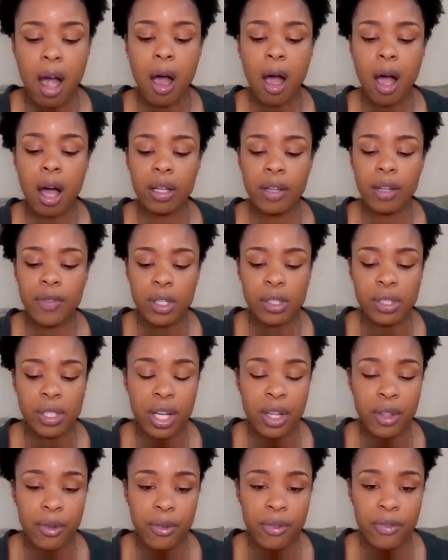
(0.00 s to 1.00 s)
All of those
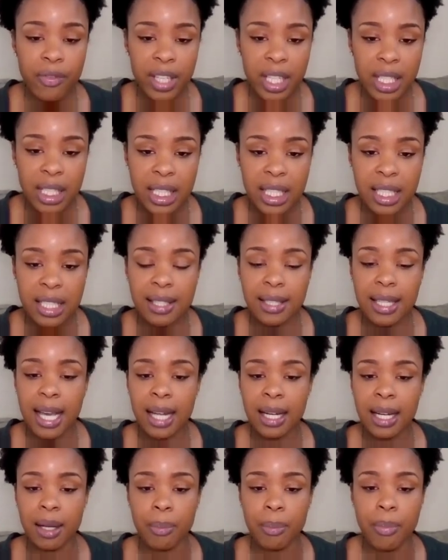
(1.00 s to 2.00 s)
other feelings
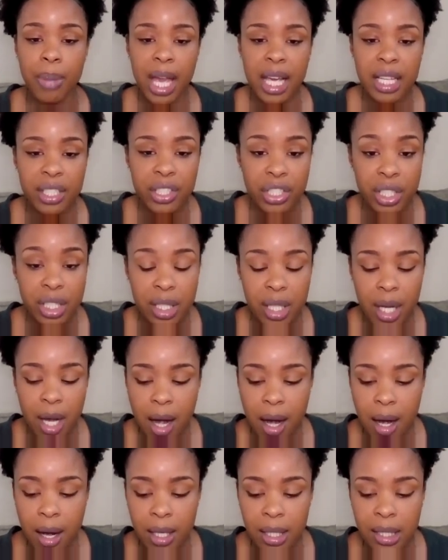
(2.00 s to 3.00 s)
that impatience
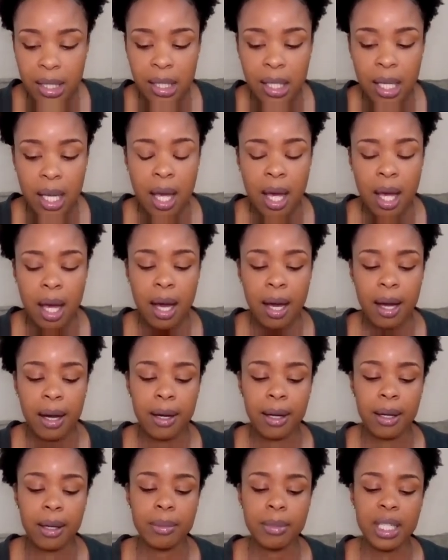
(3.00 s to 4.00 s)
cause
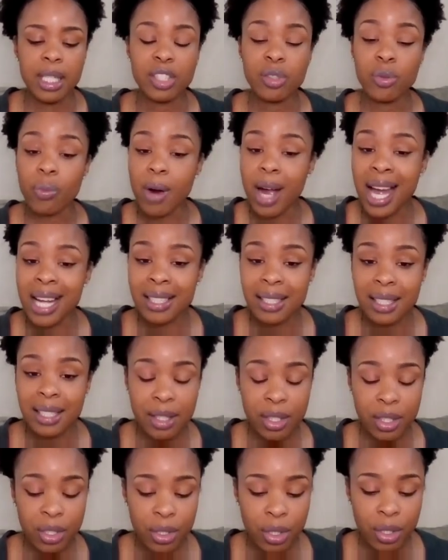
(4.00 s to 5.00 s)
is
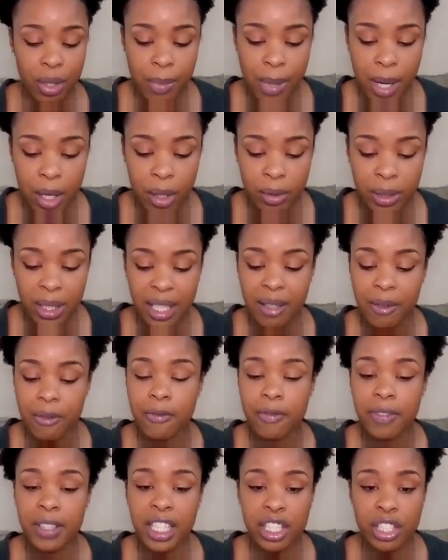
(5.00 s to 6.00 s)
rottenness to your bone. It
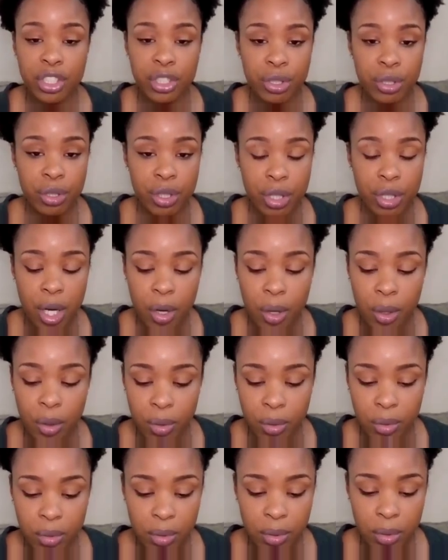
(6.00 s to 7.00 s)
afflicts your
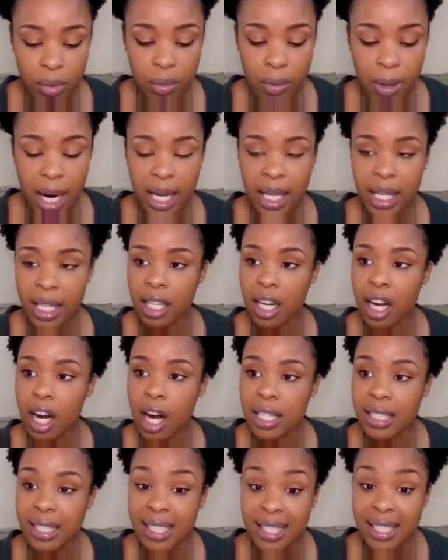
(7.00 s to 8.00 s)
soul, right? It
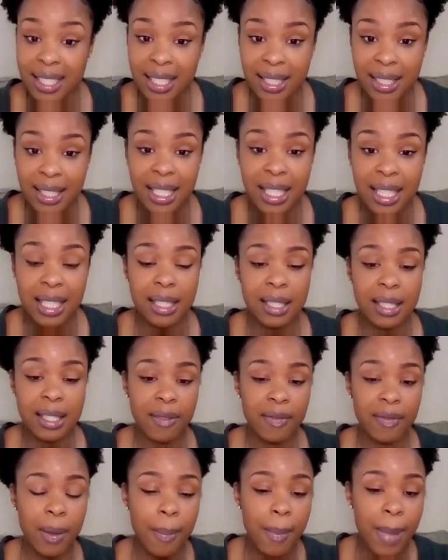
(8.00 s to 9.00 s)
causes disease
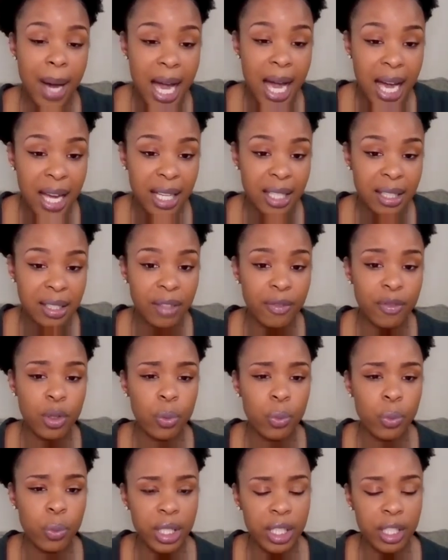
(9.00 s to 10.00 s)
of the mind, of
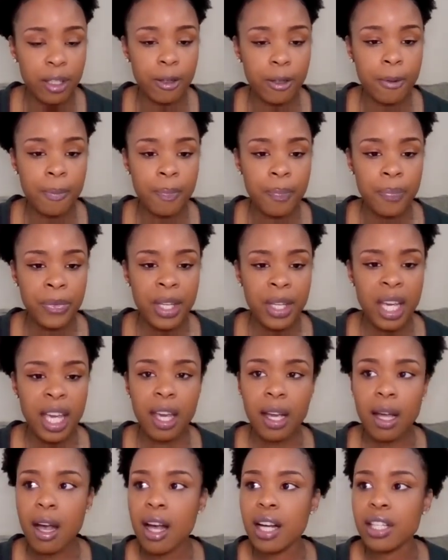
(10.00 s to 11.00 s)
the will.
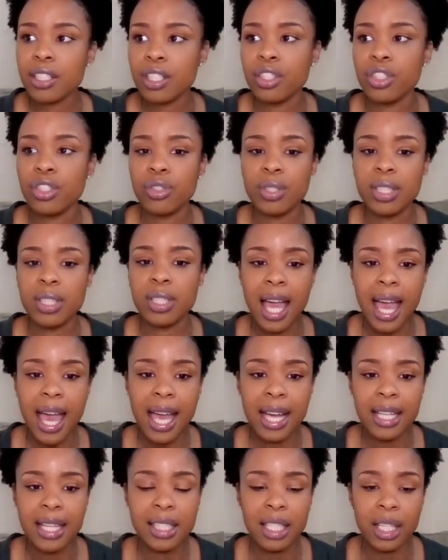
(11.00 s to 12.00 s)
It causes you to
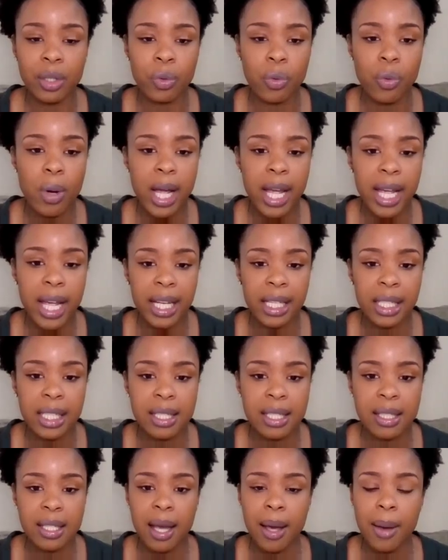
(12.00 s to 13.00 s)
act in
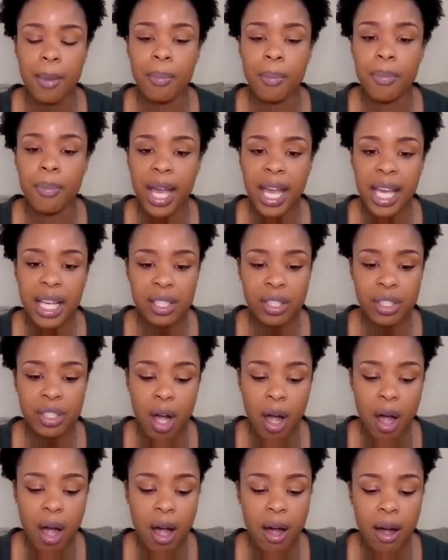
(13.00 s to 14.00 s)
ways based
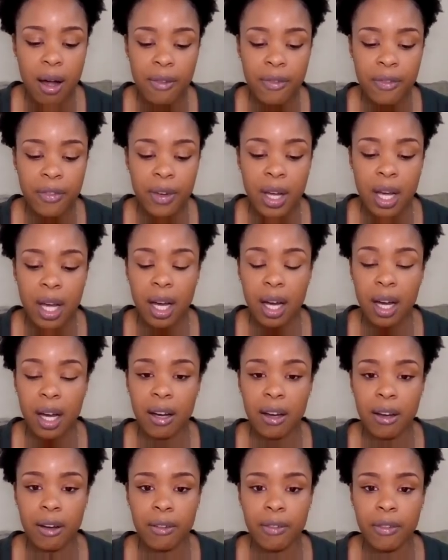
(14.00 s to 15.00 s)
off
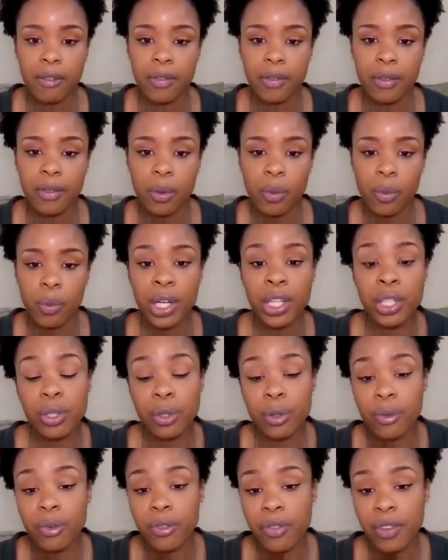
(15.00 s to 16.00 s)
of what
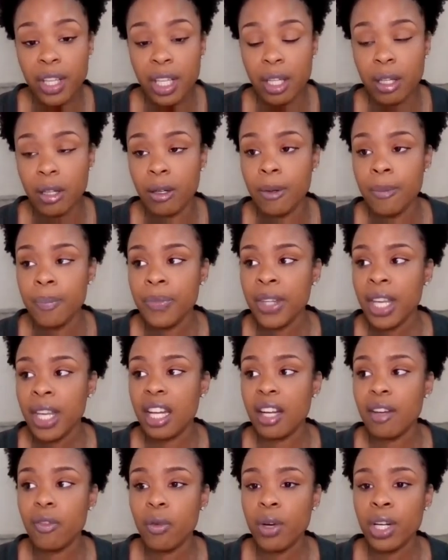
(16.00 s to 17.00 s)
you feel.
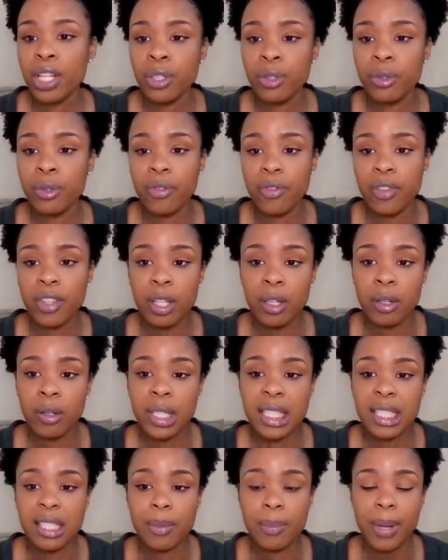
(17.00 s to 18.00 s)
And if what you feel
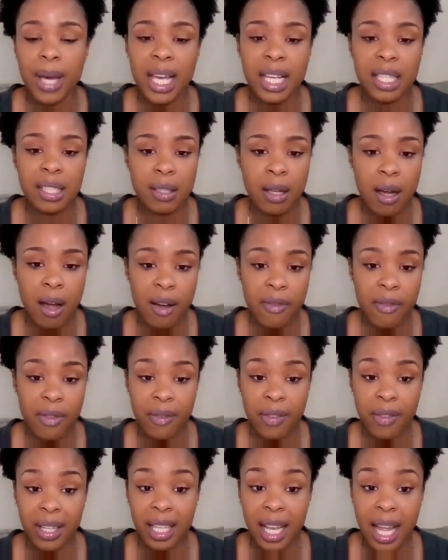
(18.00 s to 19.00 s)
is based off
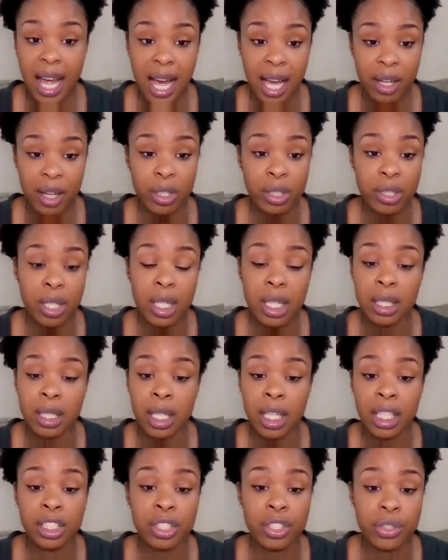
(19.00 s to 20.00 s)
of a lie or
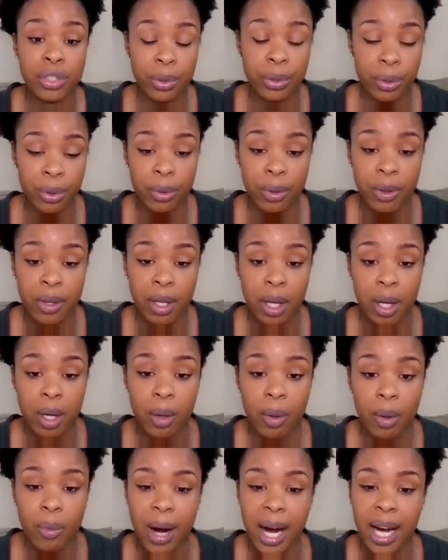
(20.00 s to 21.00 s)
an untruth,
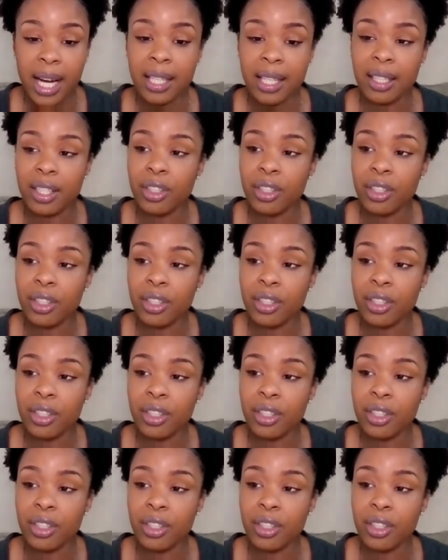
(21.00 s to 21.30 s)
right?